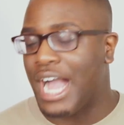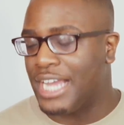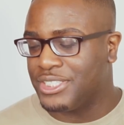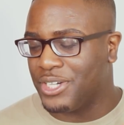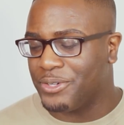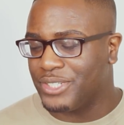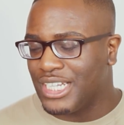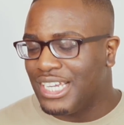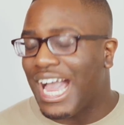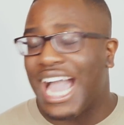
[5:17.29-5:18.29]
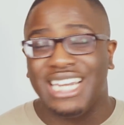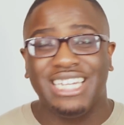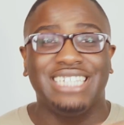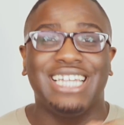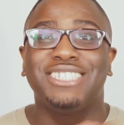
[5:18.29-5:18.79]
I didn't
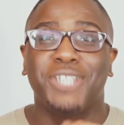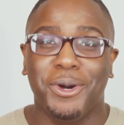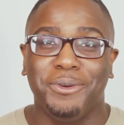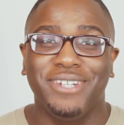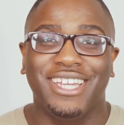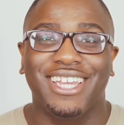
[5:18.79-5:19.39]
like that tone.